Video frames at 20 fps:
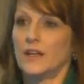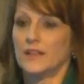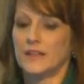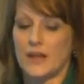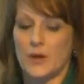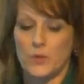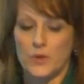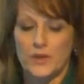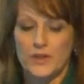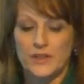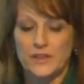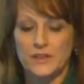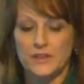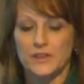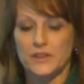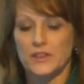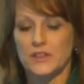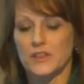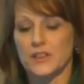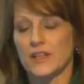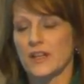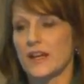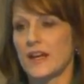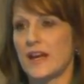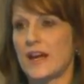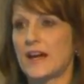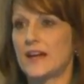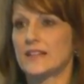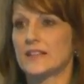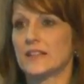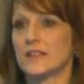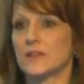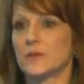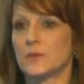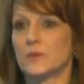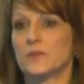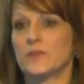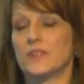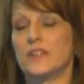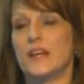Now we're going to look at
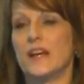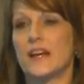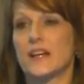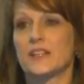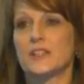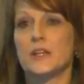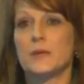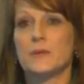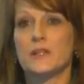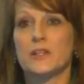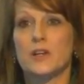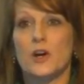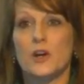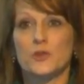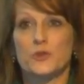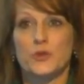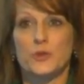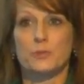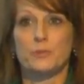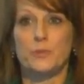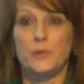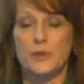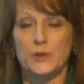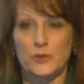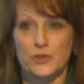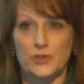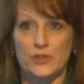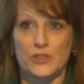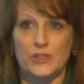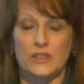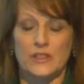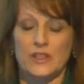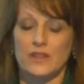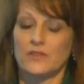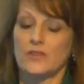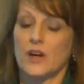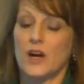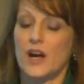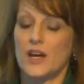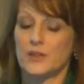the economic contribution
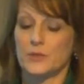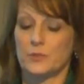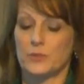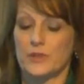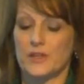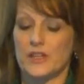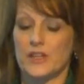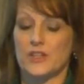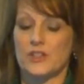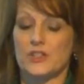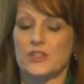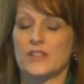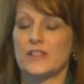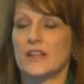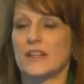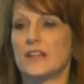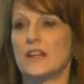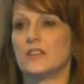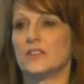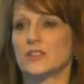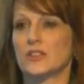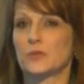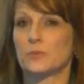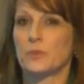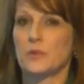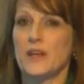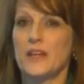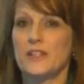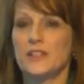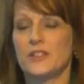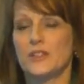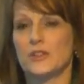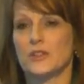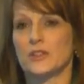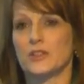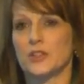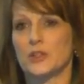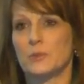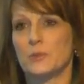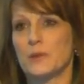of cotton production and I'll explain to you a
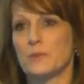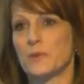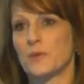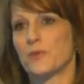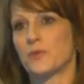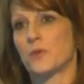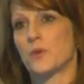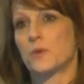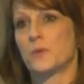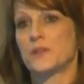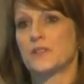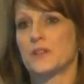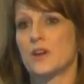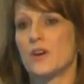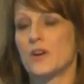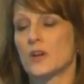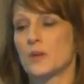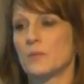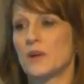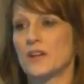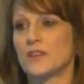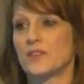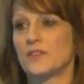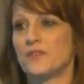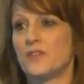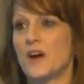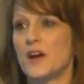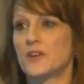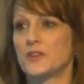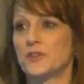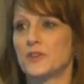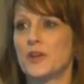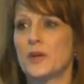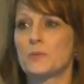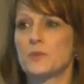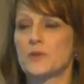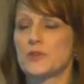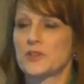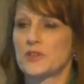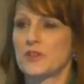little bit before we talk about the final
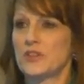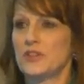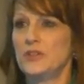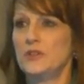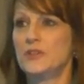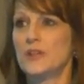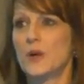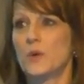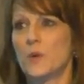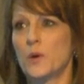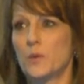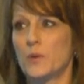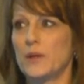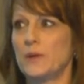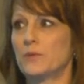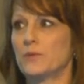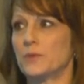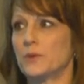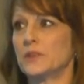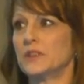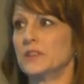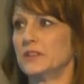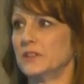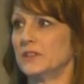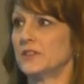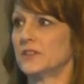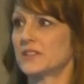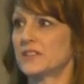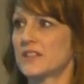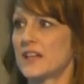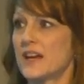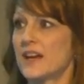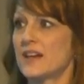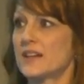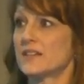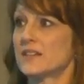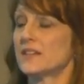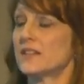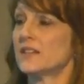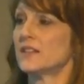numbers so that you know what we really looked
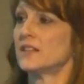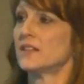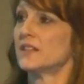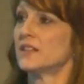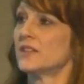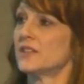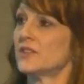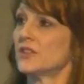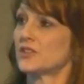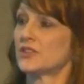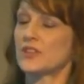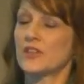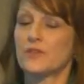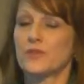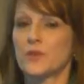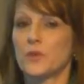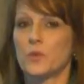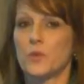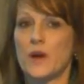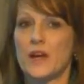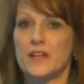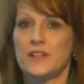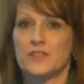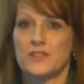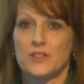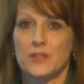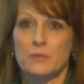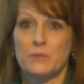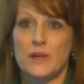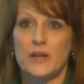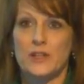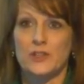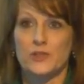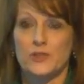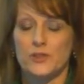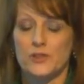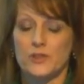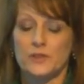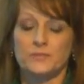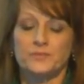at. There's different ways to
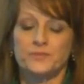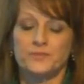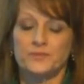measure